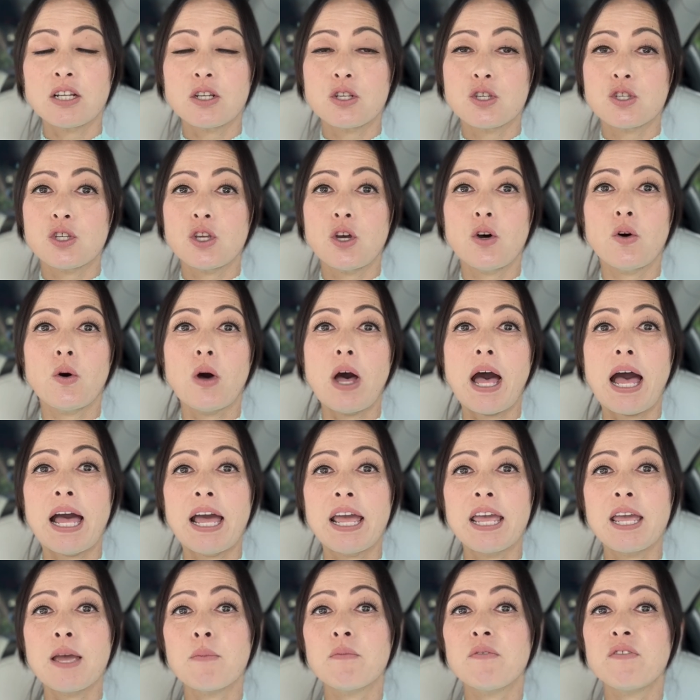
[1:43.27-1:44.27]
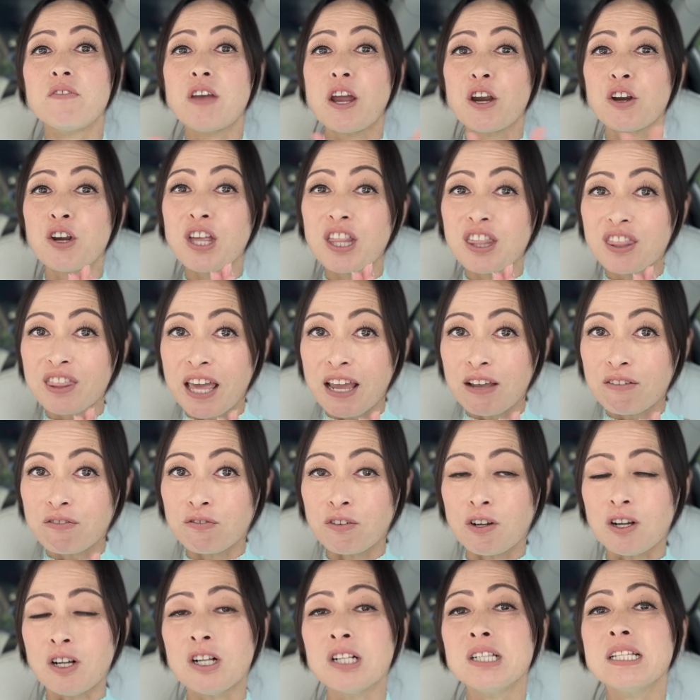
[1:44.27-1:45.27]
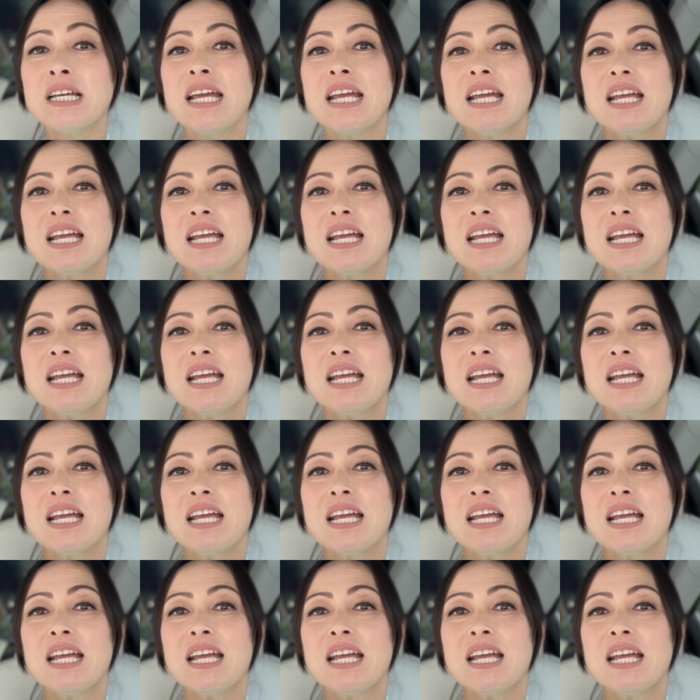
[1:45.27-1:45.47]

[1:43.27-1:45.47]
So I am very thankful